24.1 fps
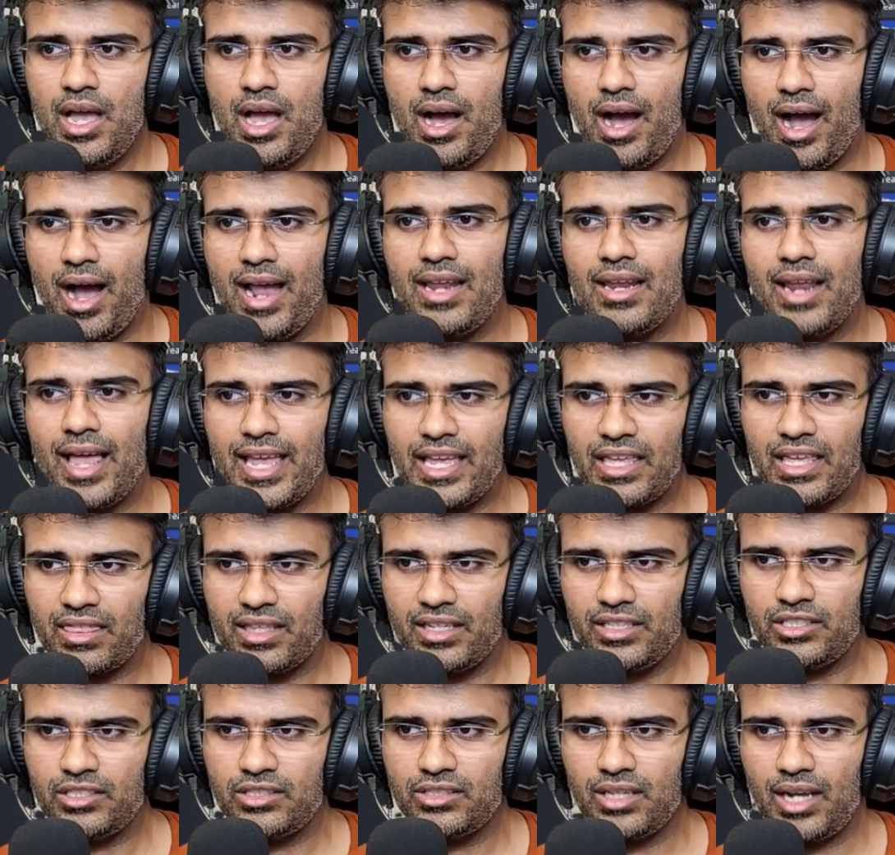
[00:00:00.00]
I like
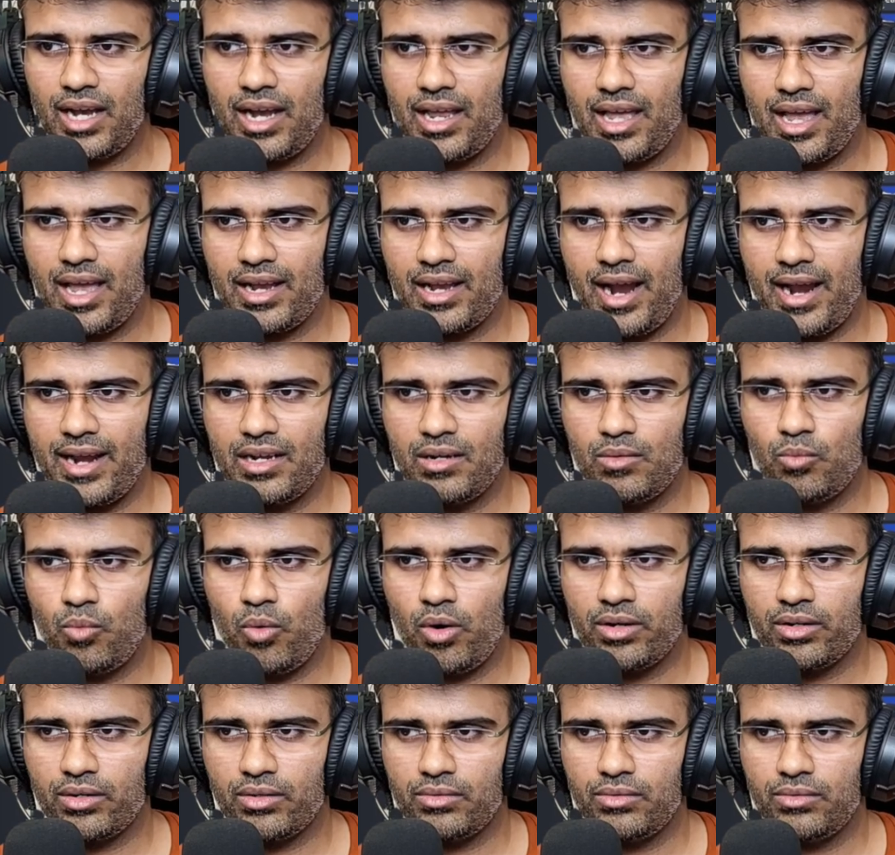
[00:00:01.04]
this, and I kind of
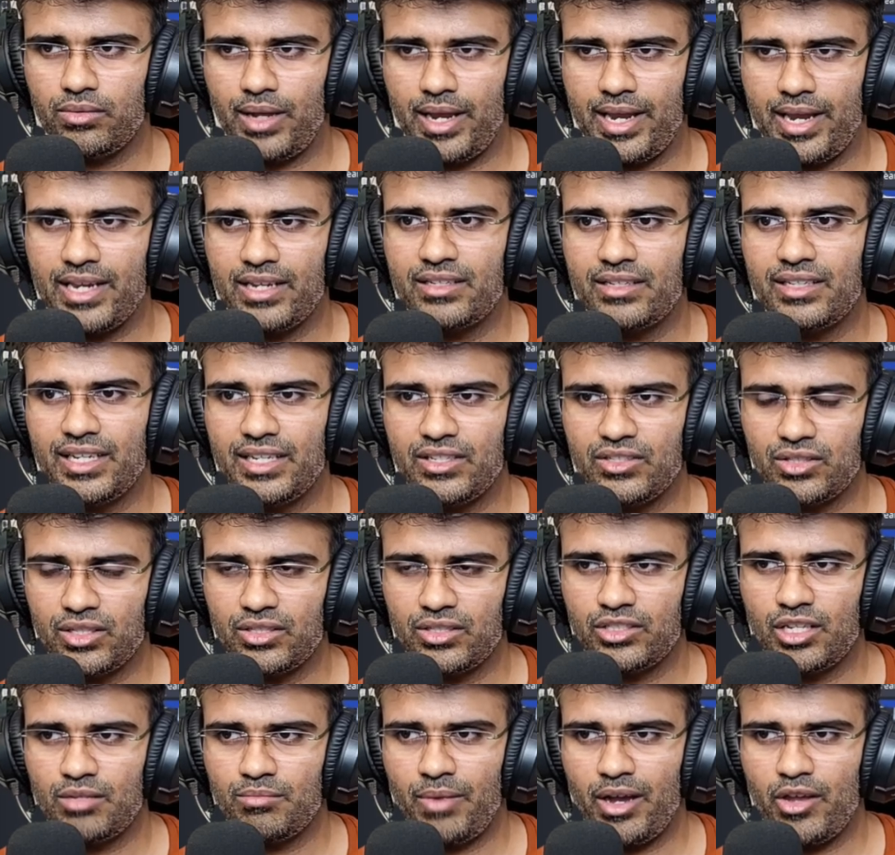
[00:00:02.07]
want to increase
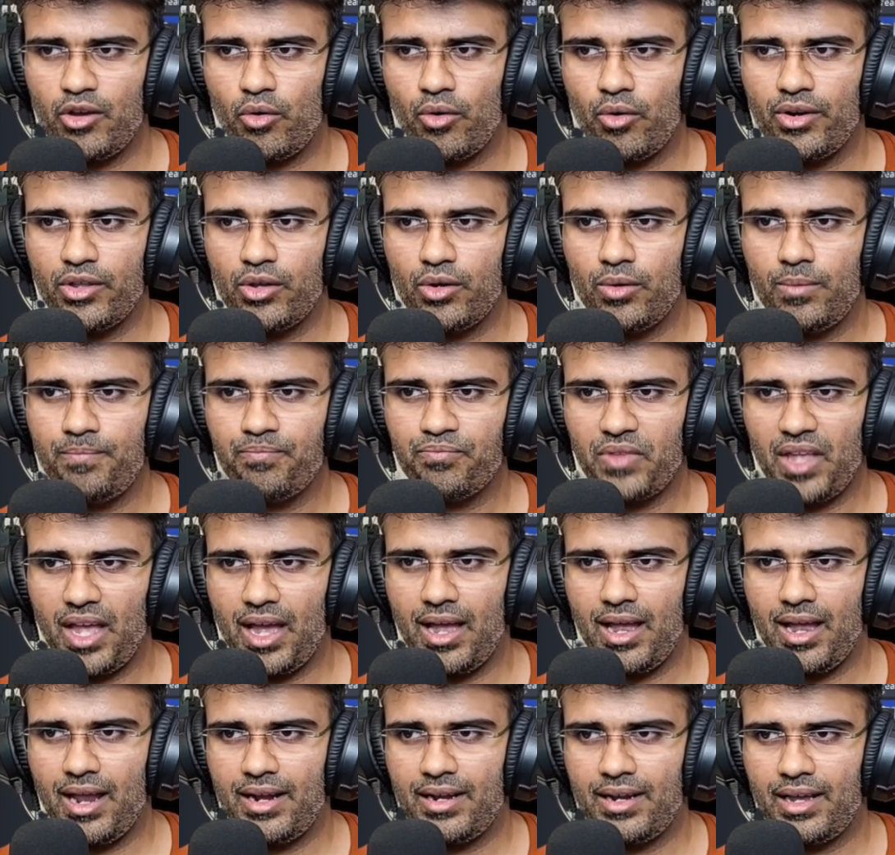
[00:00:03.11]
this in my audio,
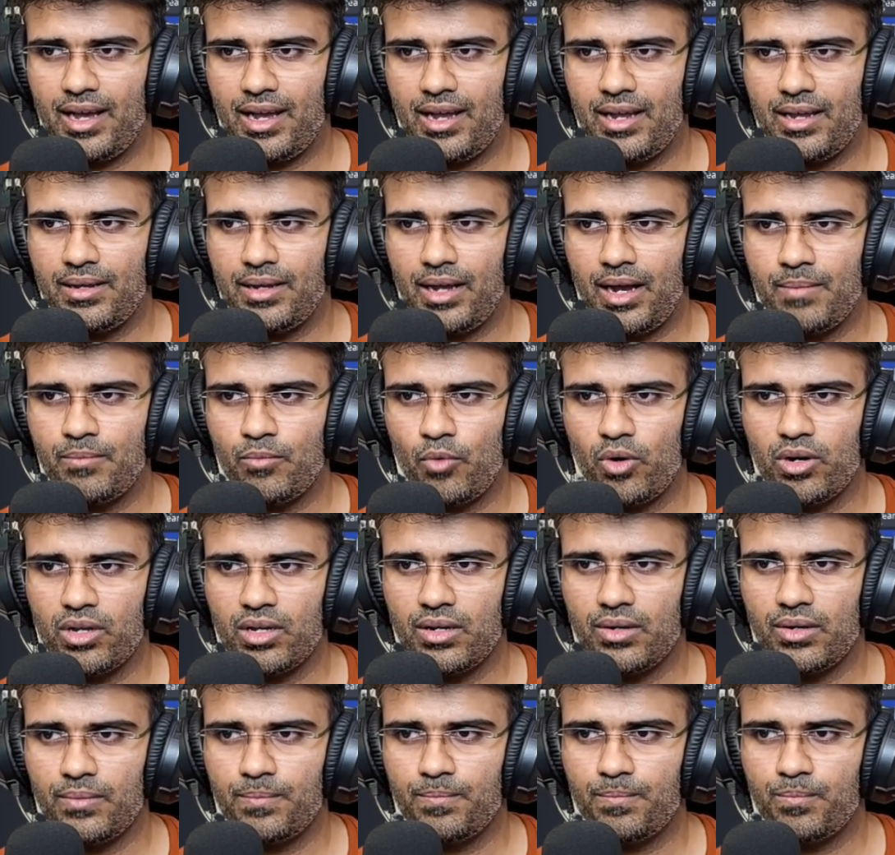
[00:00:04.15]
and I'm
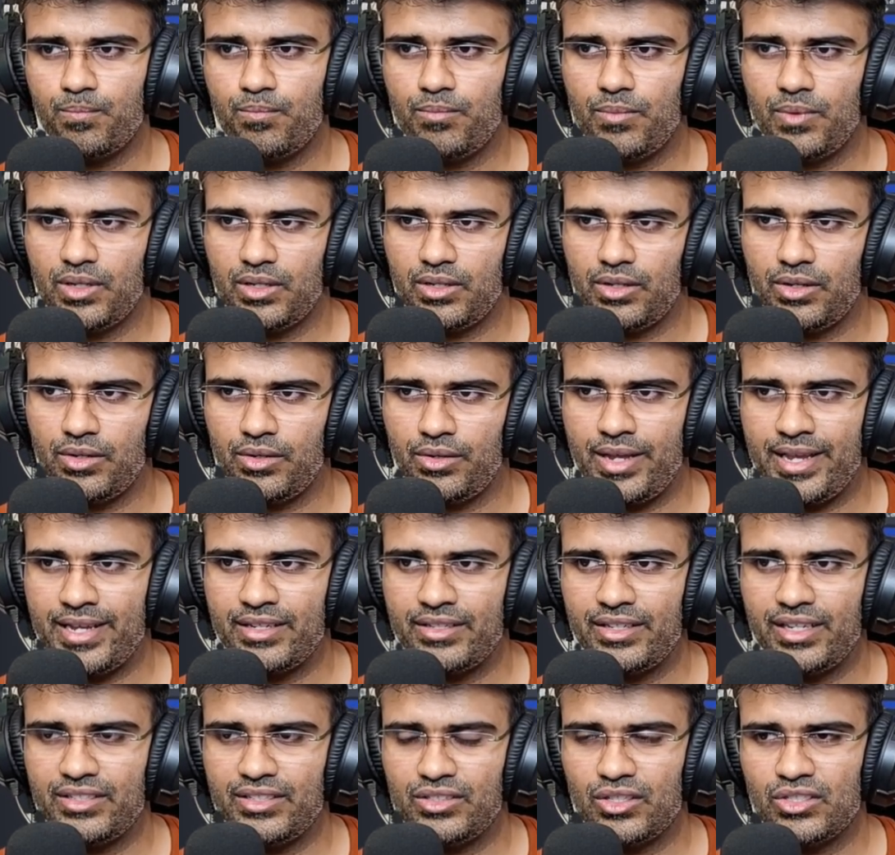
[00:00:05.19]
gonna
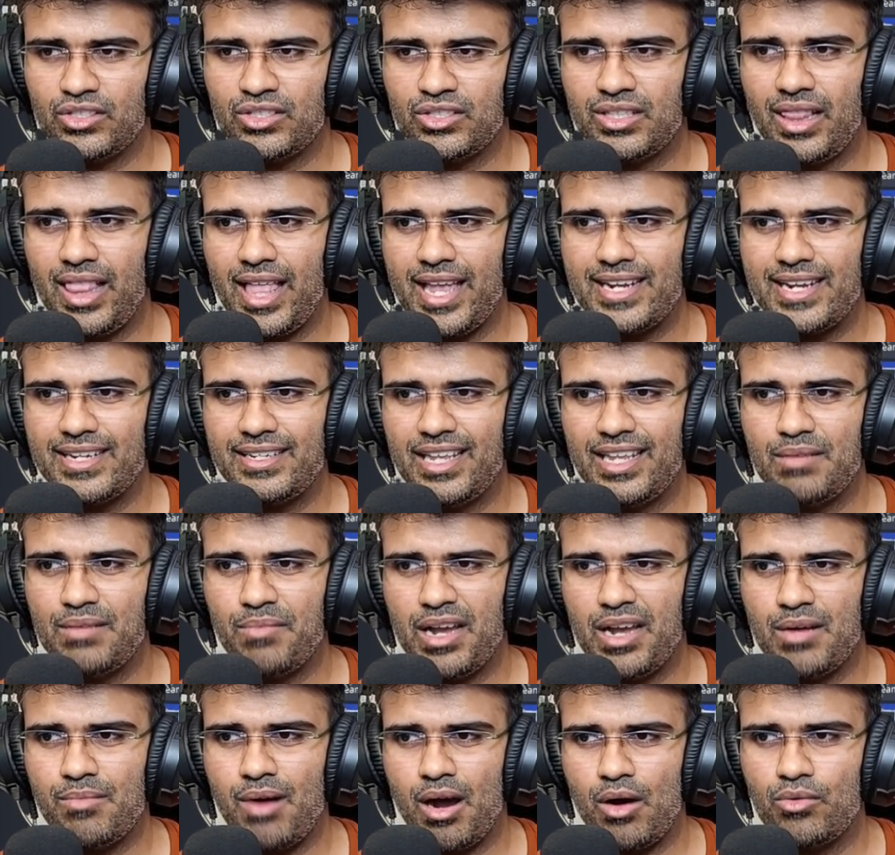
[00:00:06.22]
increase this slightly by
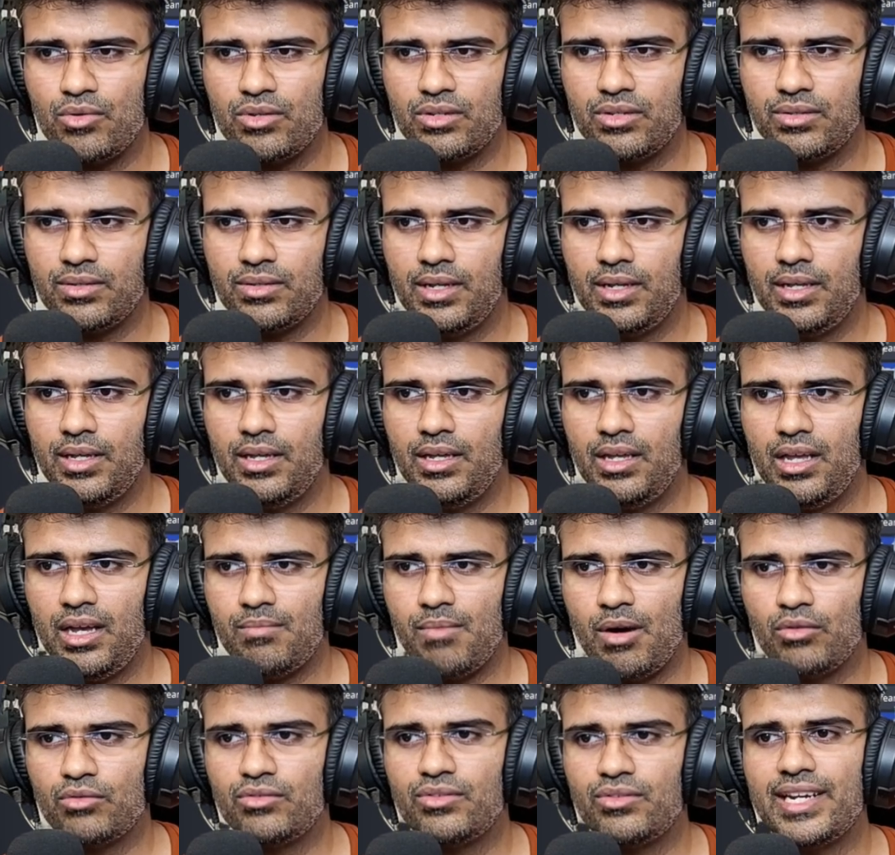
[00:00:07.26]
about
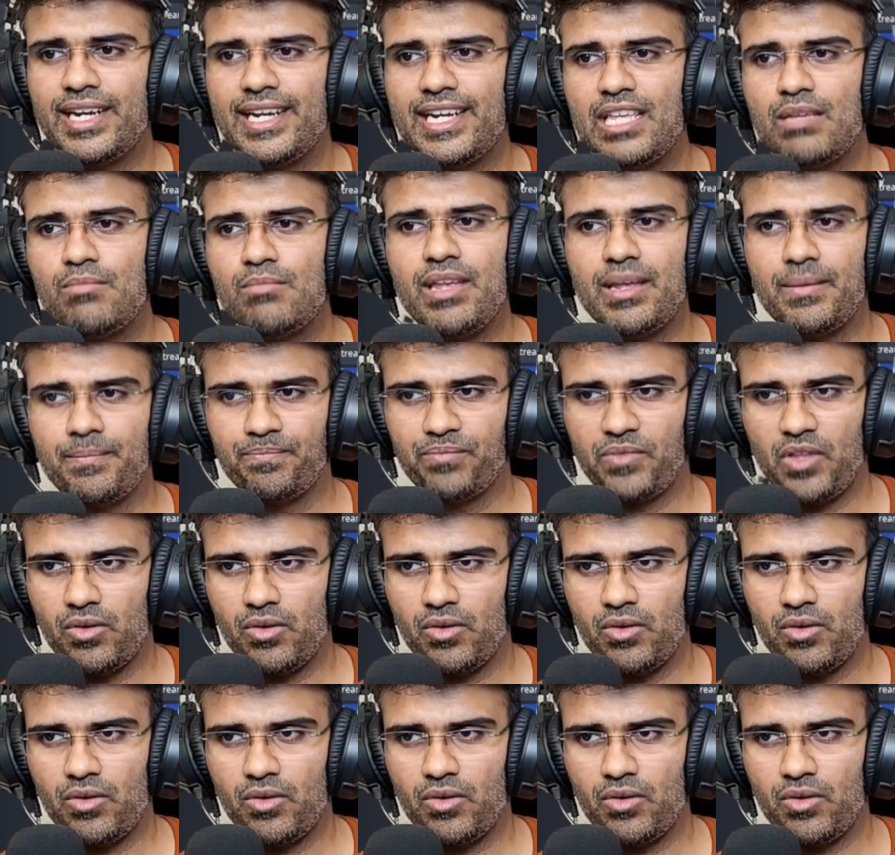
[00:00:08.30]
3 dB.